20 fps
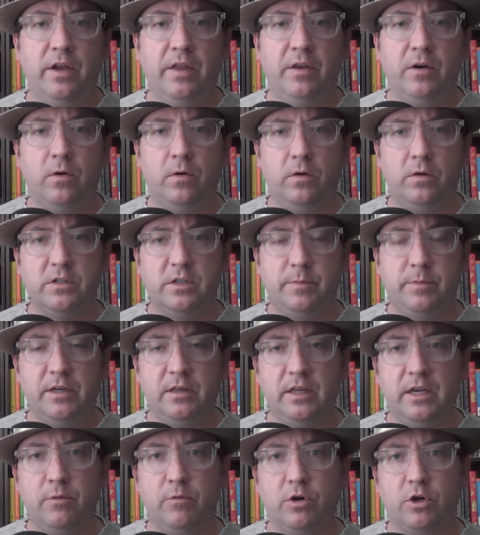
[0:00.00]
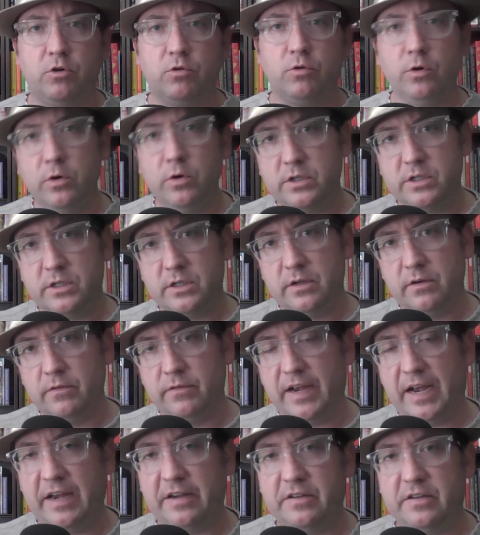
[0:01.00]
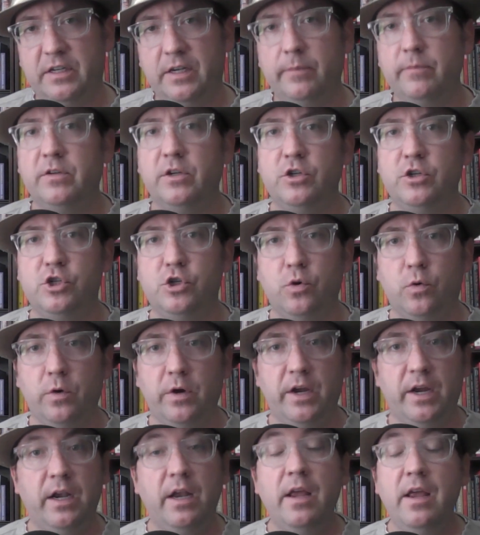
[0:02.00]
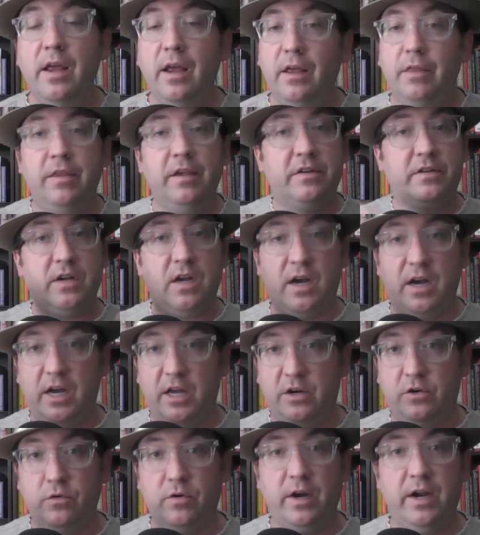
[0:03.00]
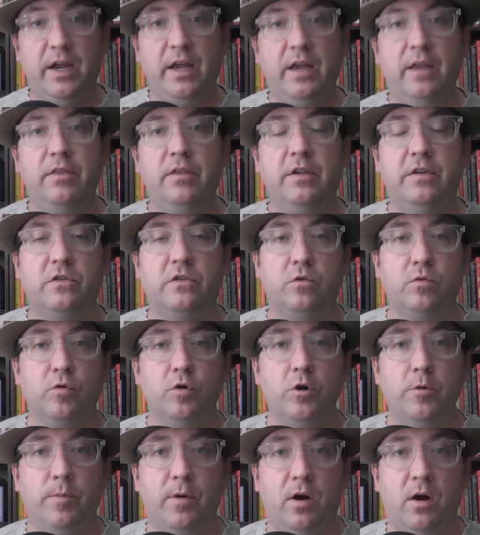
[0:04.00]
and then ultimately recruits Vastin to join this cadre, this group,